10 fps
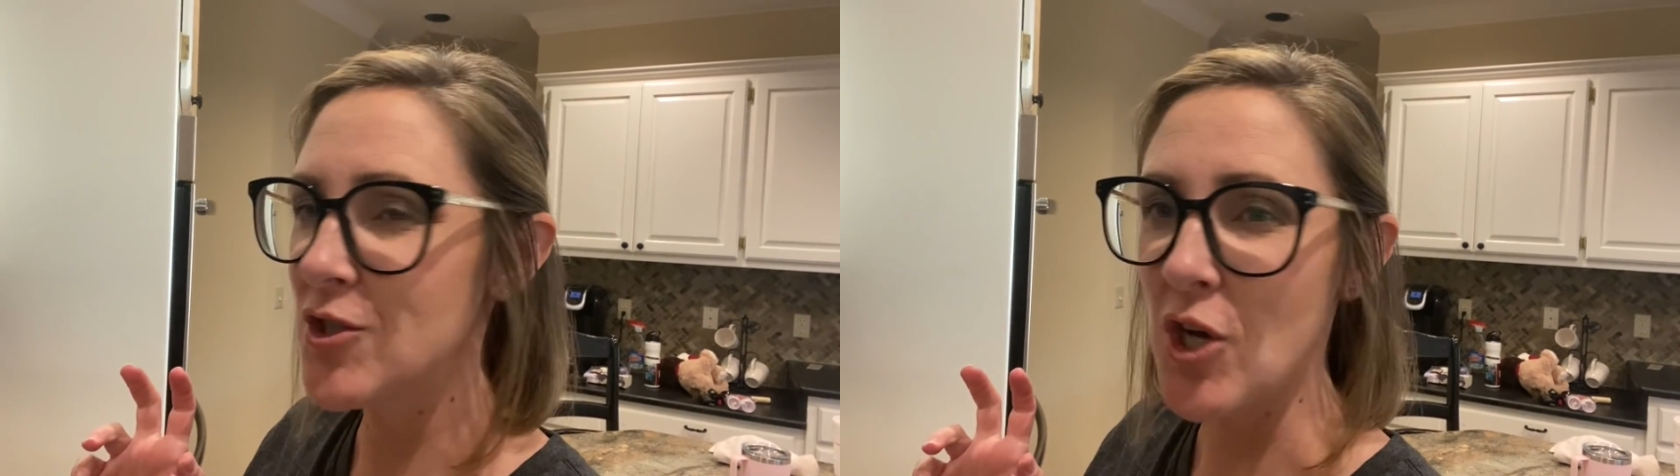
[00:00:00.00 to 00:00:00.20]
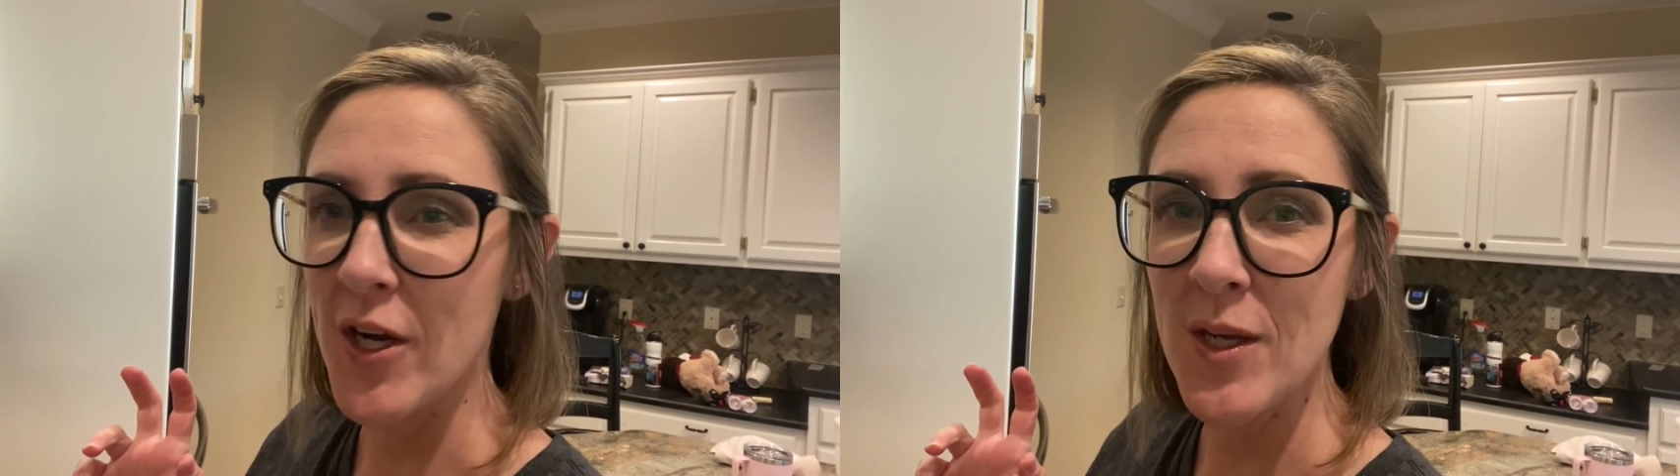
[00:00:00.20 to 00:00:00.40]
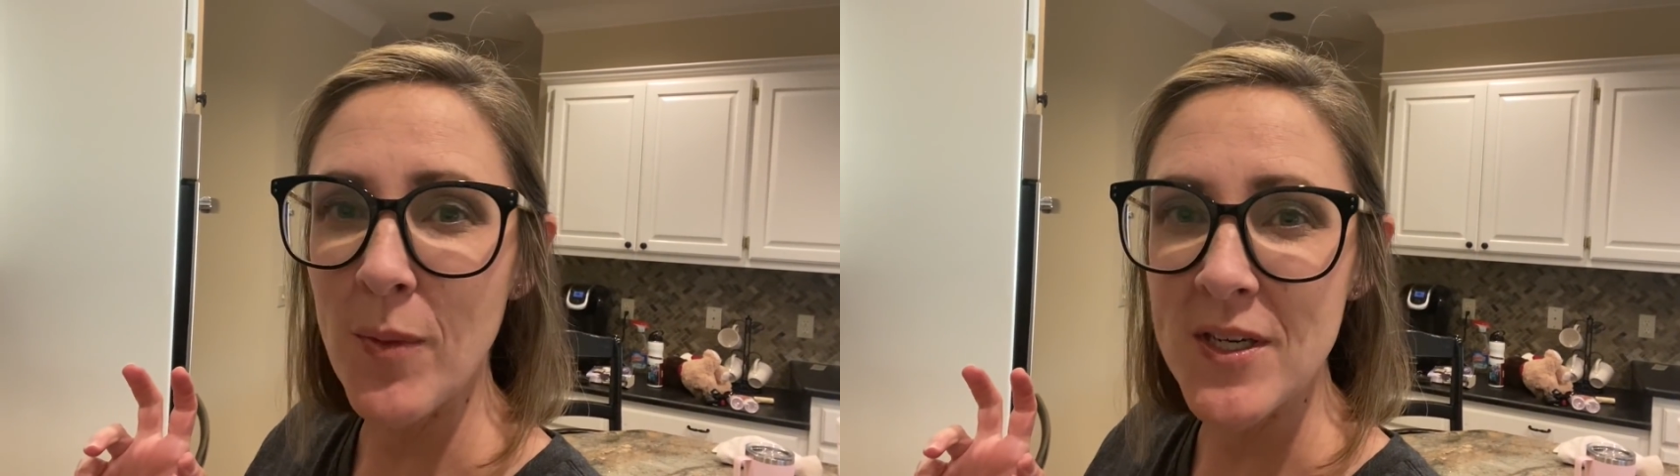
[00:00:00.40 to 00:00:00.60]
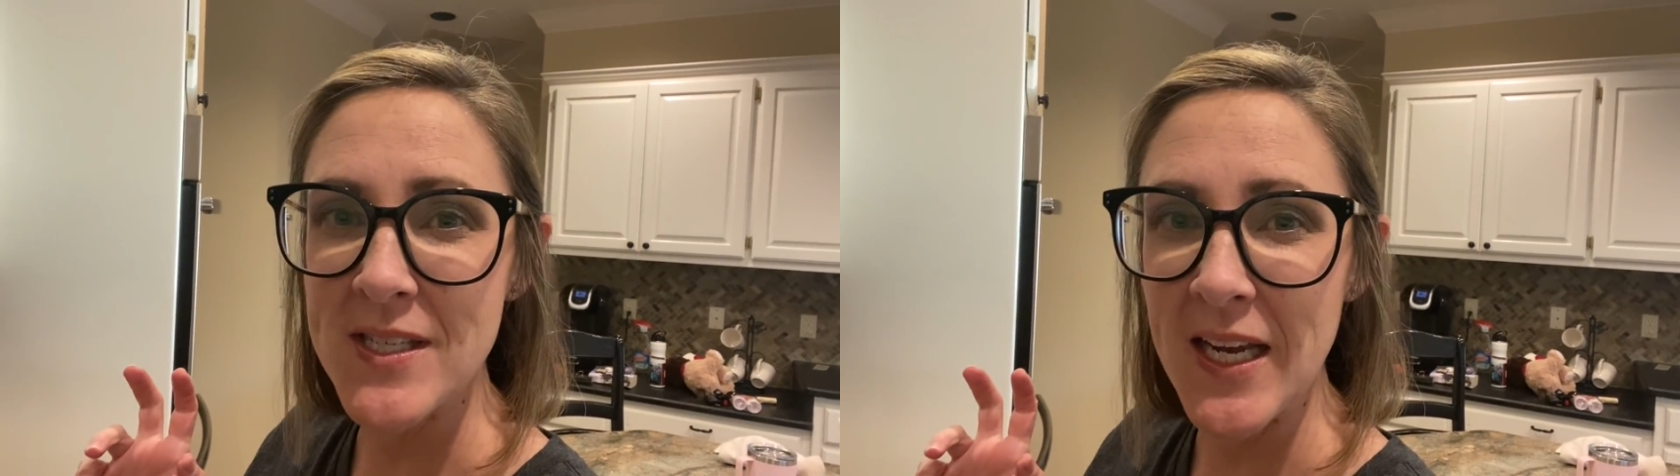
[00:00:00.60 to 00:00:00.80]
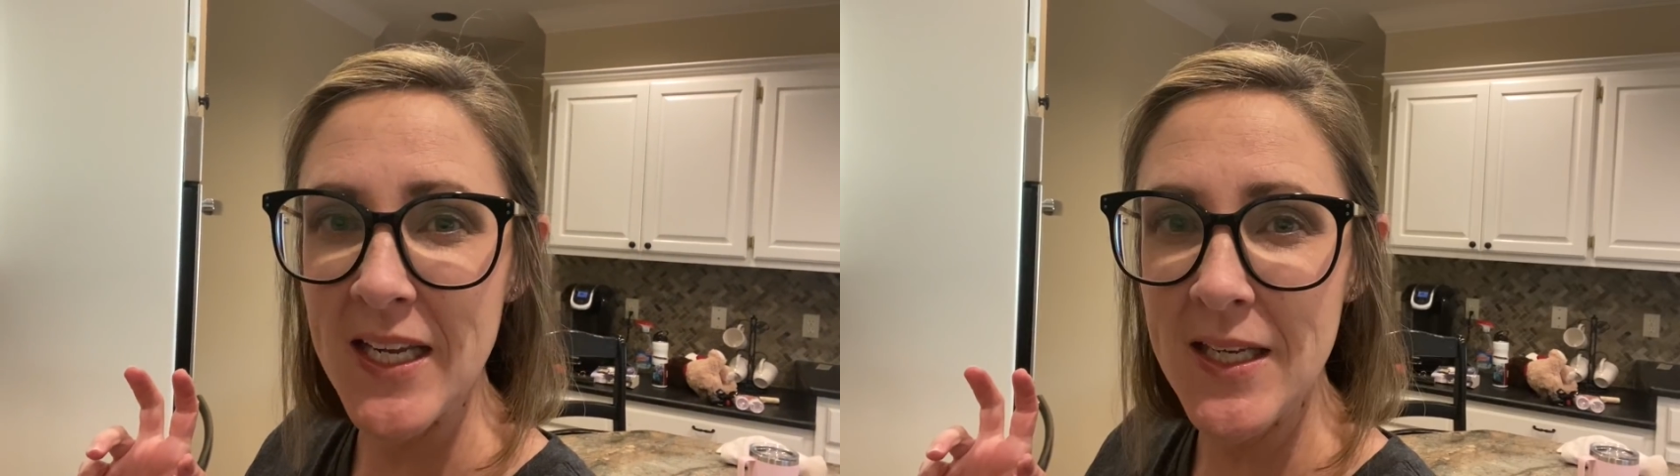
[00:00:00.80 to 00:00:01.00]
Johnny
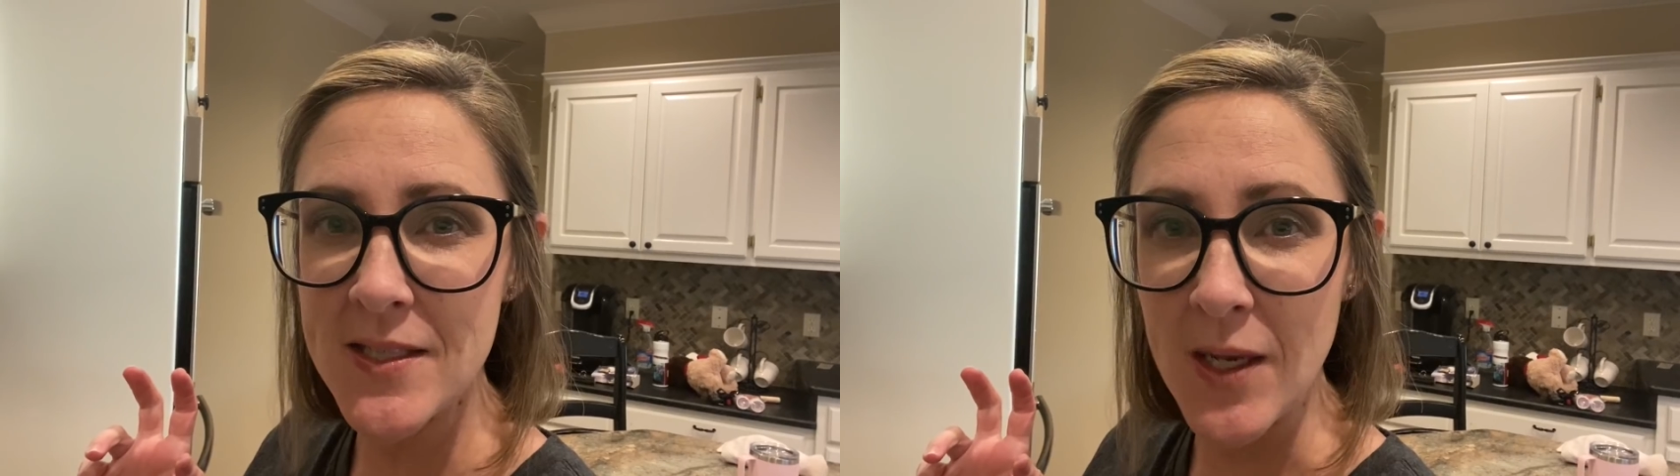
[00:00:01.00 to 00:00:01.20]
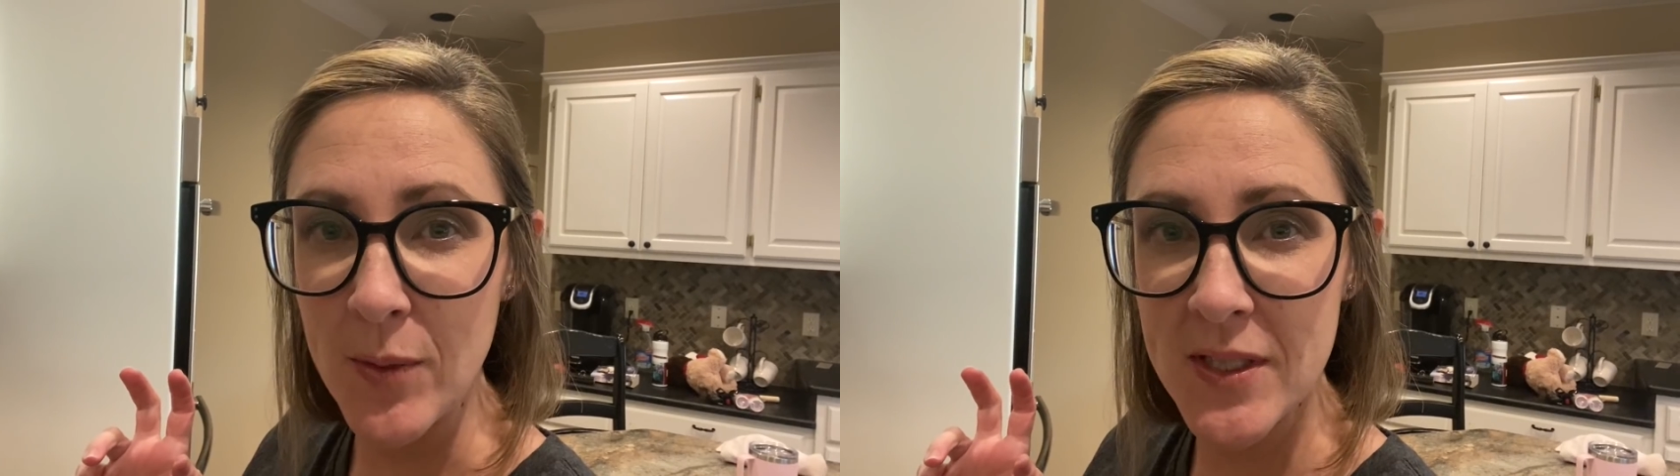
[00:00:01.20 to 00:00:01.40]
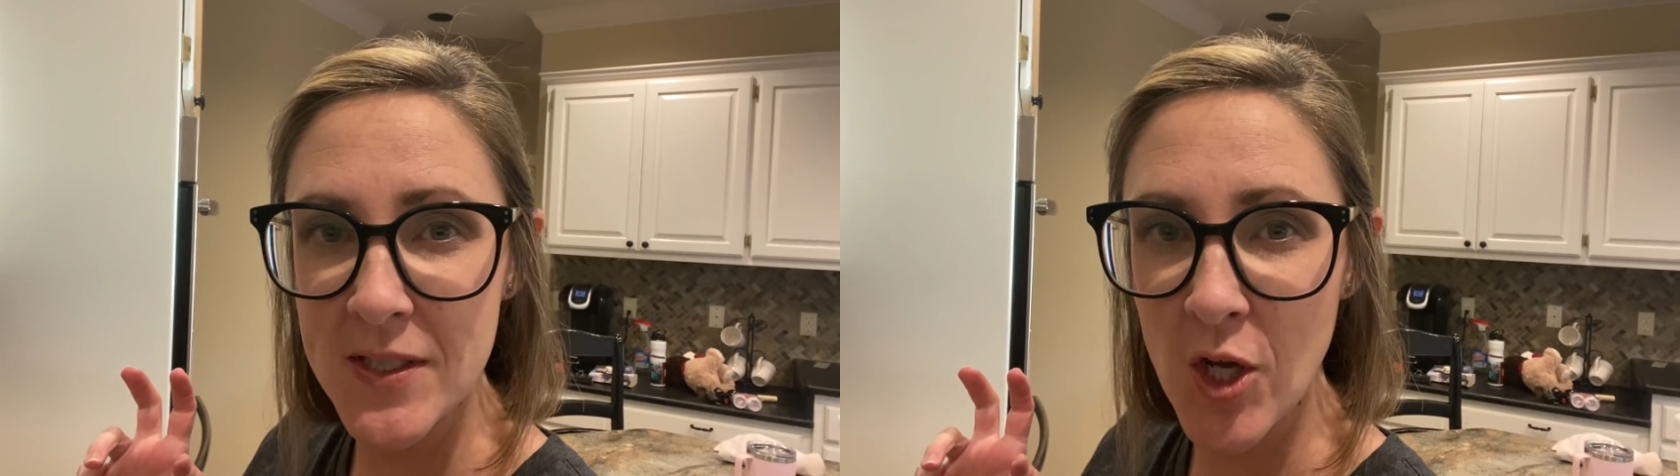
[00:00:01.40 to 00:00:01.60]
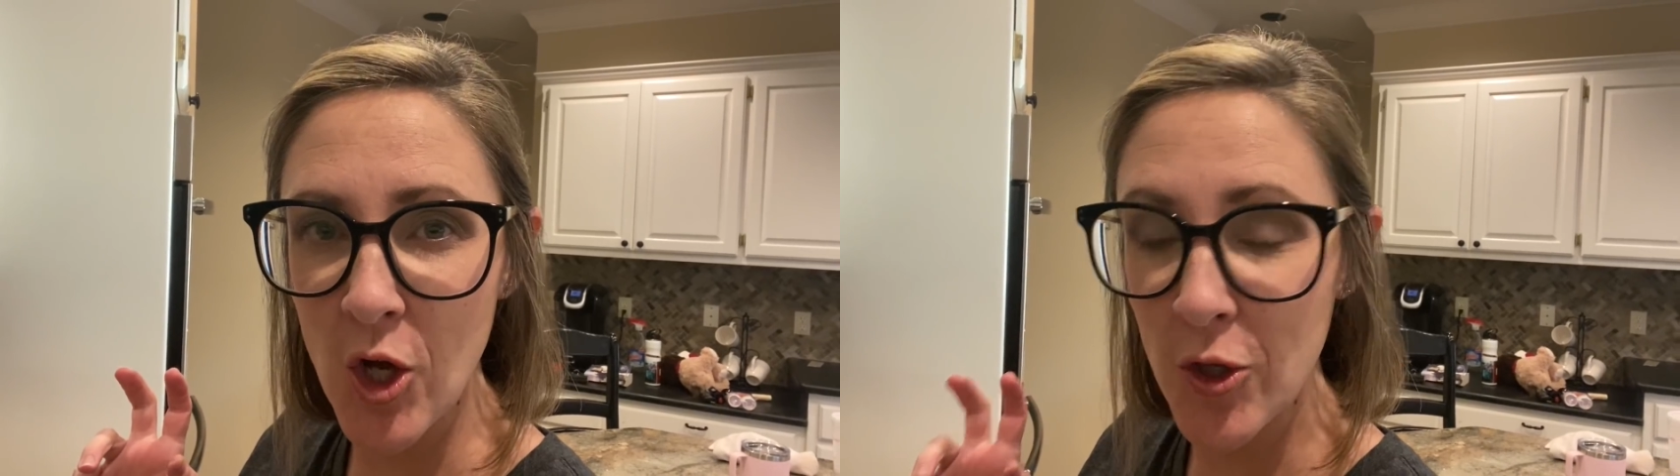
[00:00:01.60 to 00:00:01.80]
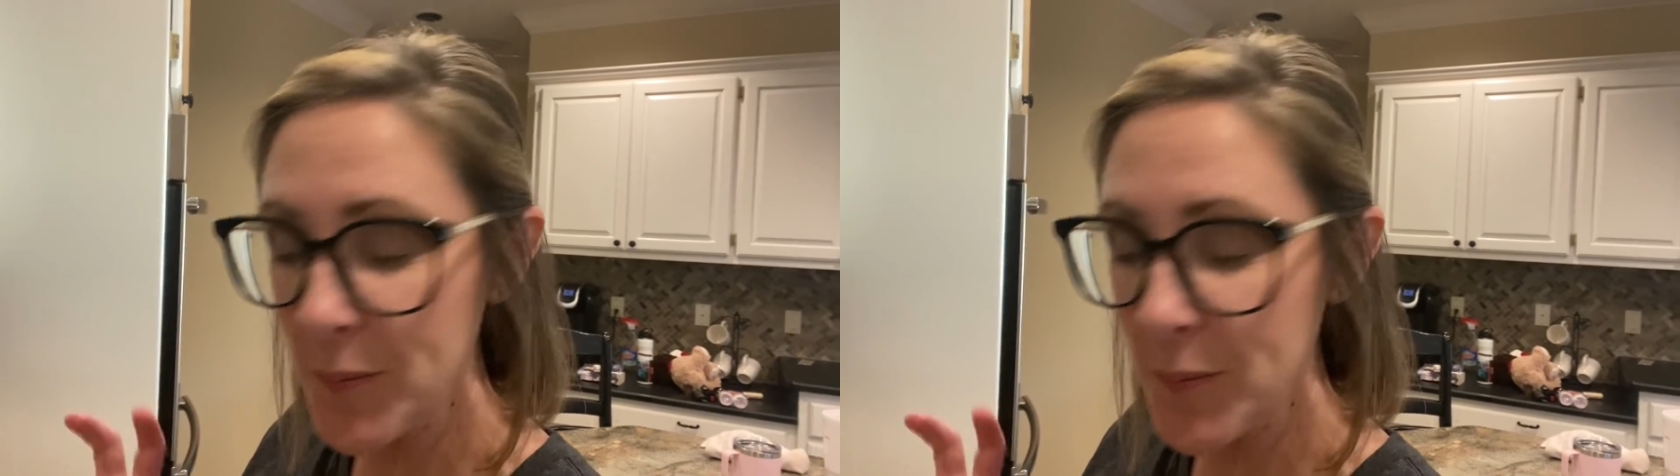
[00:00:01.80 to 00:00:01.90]
Marzetti. Is that what it's called?